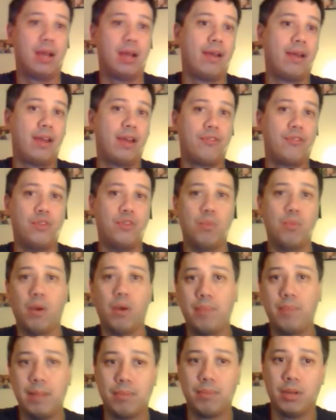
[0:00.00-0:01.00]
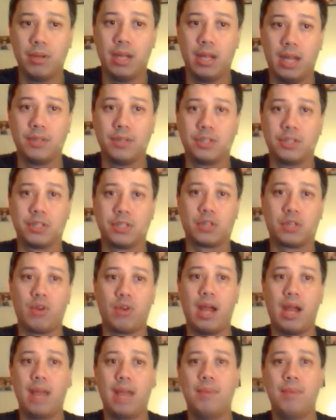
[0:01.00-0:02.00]
I had a few more people
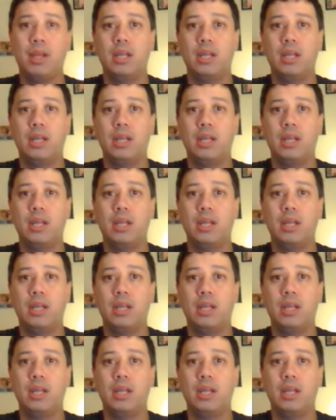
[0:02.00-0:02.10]
subscribe.